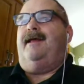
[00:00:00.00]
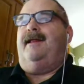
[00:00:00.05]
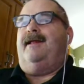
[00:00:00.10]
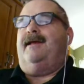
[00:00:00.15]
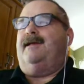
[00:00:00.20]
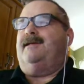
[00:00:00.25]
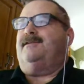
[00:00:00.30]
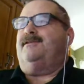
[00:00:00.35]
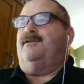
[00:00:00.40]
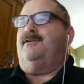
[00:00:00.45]
And I
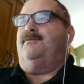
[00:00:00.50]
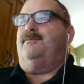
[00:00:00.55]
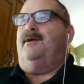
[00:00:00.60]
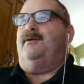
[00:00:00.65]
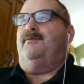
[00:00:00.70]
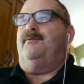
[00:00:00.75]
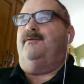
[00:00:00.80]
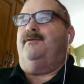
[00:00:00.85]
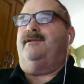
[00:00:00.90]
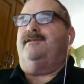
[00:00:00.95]
guess
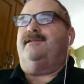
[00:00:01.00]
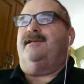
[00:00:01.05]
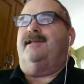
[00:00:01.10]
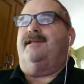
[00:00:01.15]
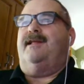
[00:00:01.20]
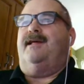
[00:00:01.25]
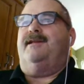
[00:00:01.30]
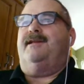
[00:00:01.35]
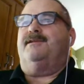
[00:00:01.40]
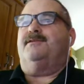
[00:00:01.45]
nobody really
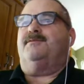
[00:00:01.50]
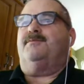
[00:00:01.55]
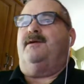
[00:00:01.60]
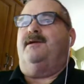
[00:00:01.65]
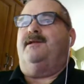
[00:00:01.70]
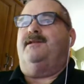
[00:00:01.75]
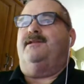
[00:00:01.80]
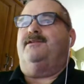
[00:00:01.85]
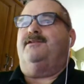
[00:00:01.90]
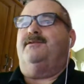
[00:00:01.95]
sat down and
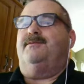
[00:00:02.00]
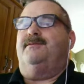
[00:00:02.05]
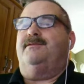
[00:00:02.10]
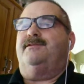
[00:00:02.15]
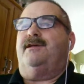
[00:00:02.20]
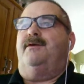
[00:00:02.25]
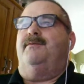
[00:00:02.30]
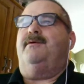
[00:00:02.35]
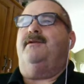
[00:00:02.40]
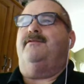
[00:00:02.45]
explained it to me.
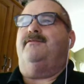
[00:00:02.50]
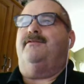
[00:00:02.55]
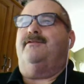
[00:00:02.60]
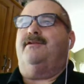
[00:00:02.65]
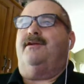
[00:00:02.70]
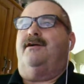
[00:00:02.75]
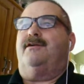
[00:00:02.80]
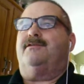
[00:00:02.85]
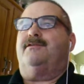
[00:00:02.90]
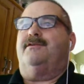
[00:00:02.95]
So I went over
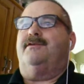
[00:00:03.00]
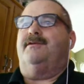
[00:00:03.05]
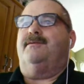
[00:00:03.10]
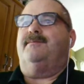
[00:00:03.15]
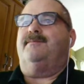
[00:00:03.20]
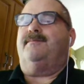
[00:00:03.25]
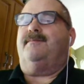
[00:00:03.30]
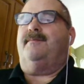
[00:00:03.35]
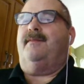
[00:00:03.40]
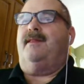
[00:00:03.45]
and talked to
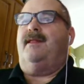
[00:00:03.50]
him.